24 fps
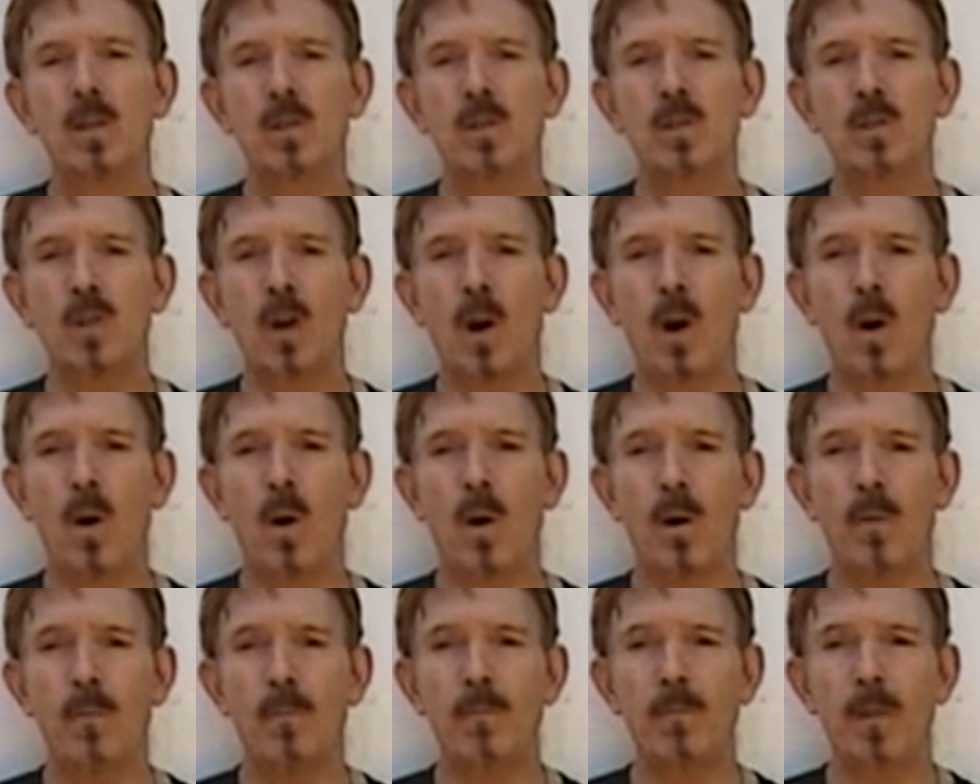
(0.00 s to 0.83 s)

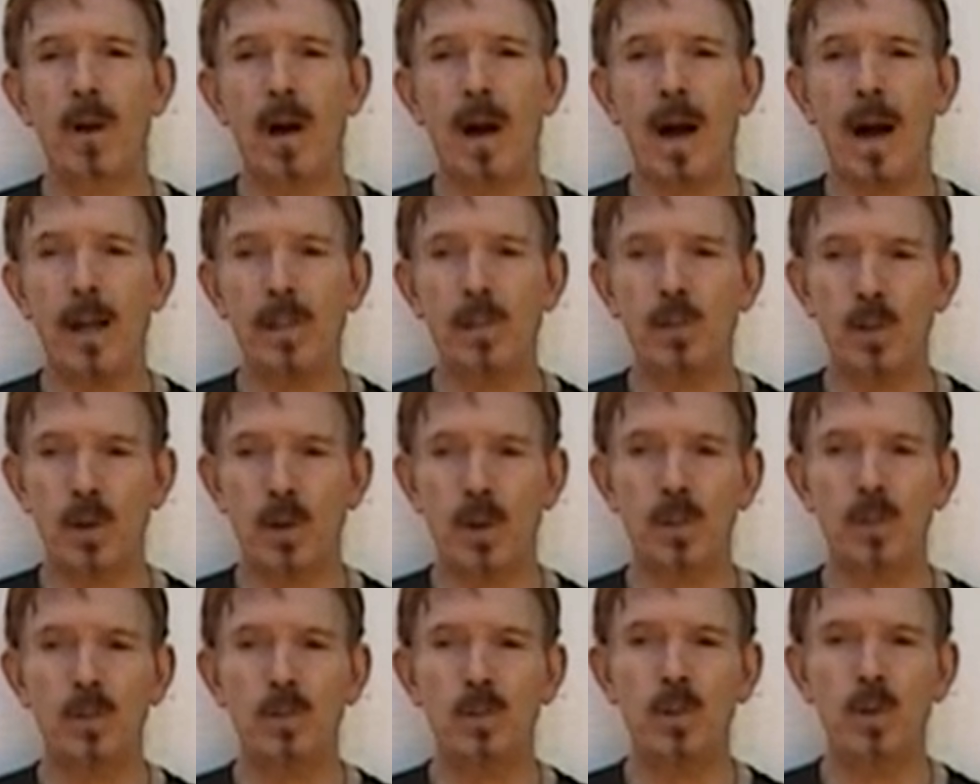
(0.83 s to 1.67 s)
So I
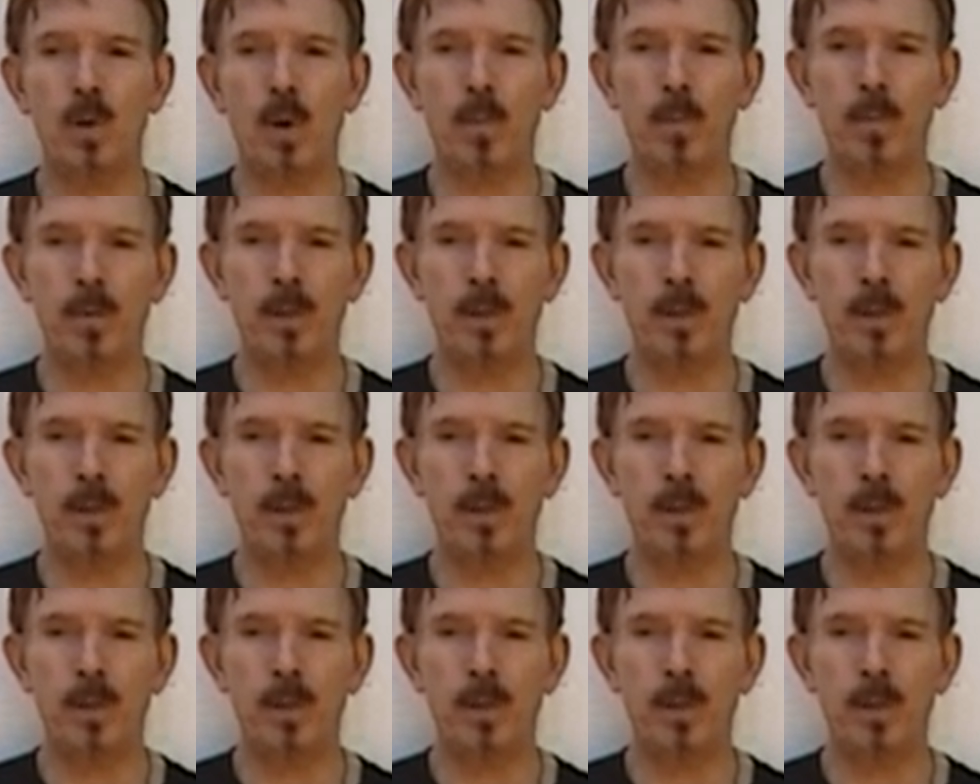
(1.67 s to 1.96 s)
took it to a